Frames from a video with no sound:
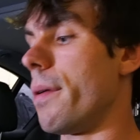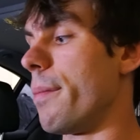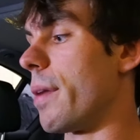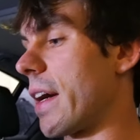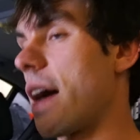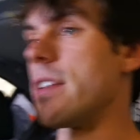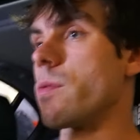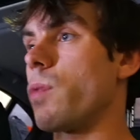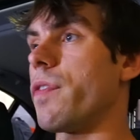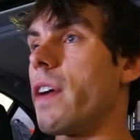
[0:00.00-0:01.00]
But guys,
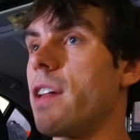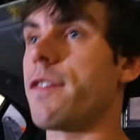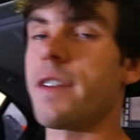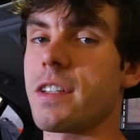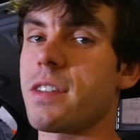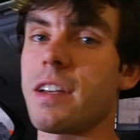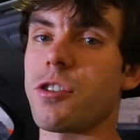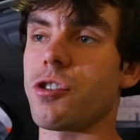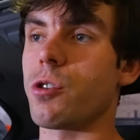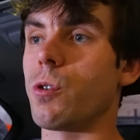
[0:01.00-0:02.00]
we finally fixed the
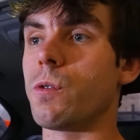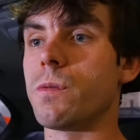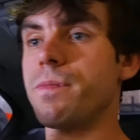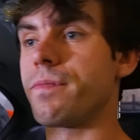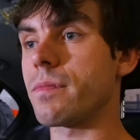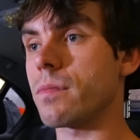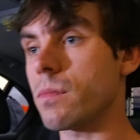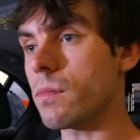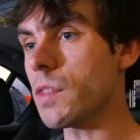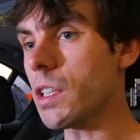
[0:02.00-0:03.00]
issue.
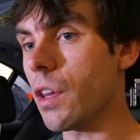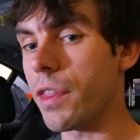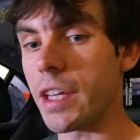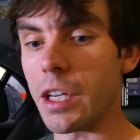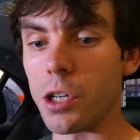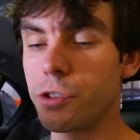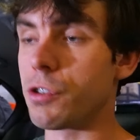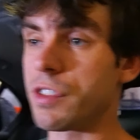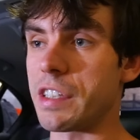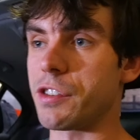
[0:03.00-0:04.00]
The O2
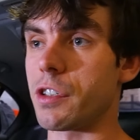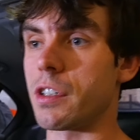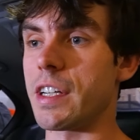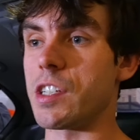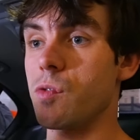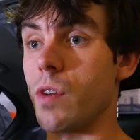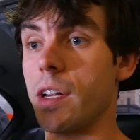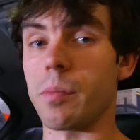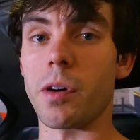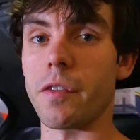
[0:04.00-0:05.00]
sensor is
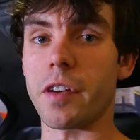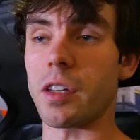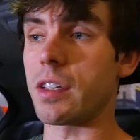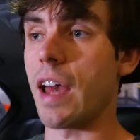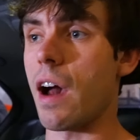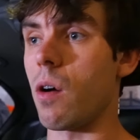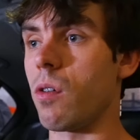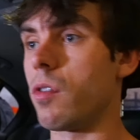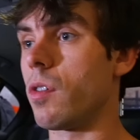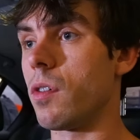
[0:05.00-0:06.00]
running perfectly now.
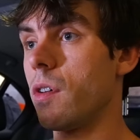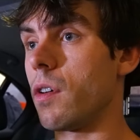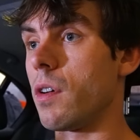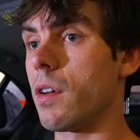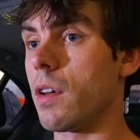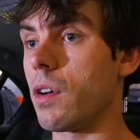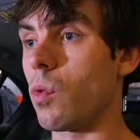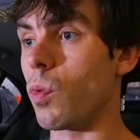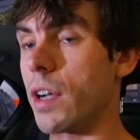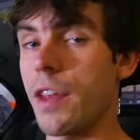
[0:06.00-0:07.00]

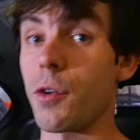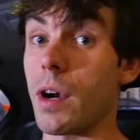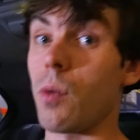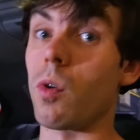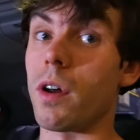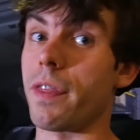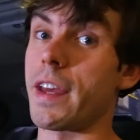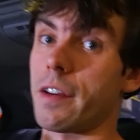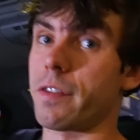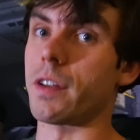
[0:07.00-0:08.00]
We got the right one,
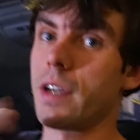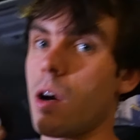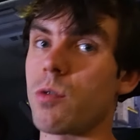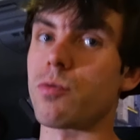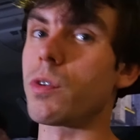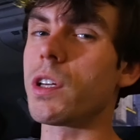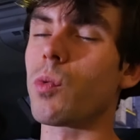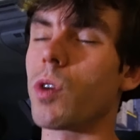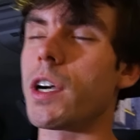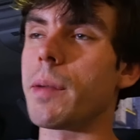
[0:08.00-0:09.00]
thankfully. I was really
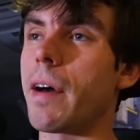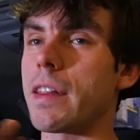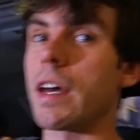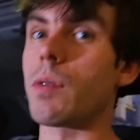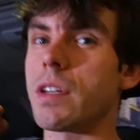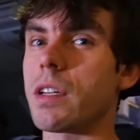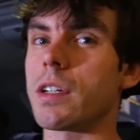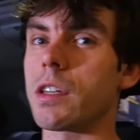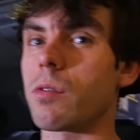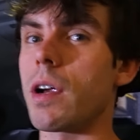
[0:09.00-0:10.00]
worried about that we didn't
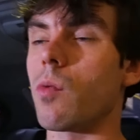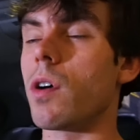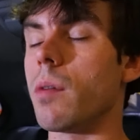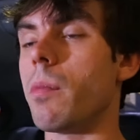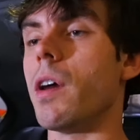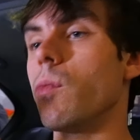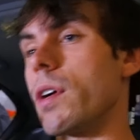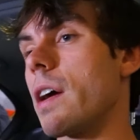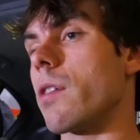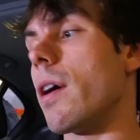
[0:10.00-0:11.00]
get the right one, but
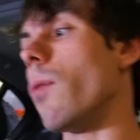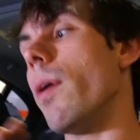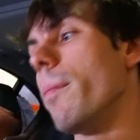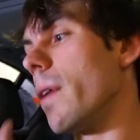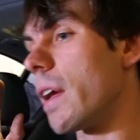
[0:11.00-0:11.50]
got the right one.